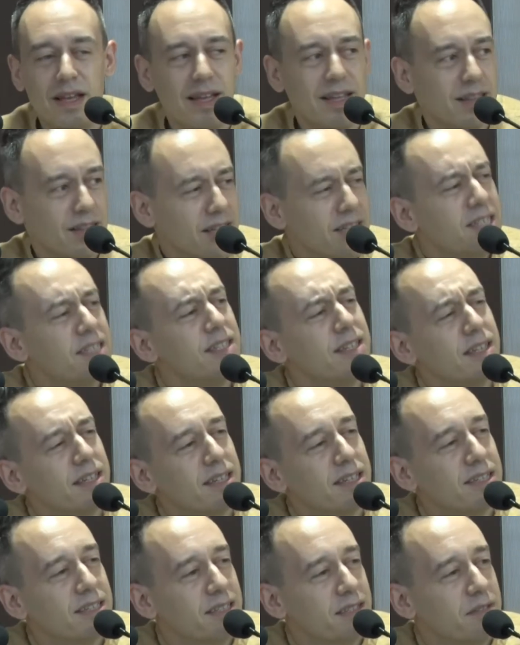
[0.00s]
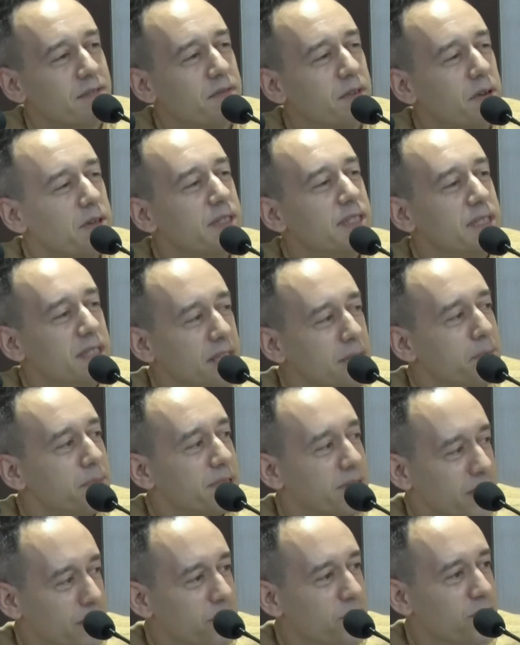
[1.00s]
Listening is a very deep
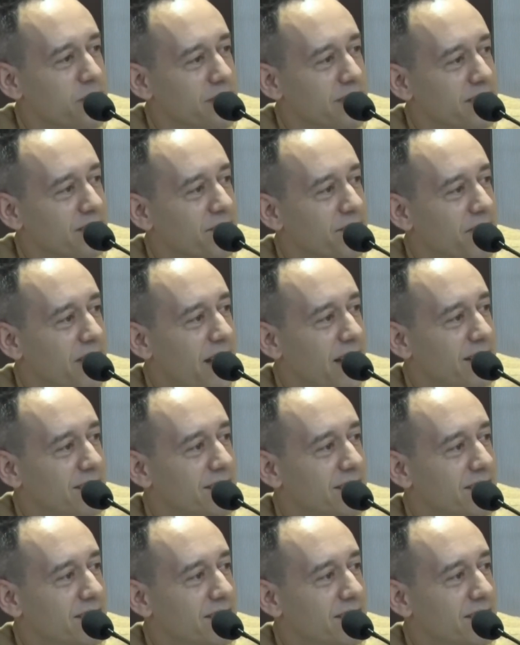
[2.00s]
subject, in fact.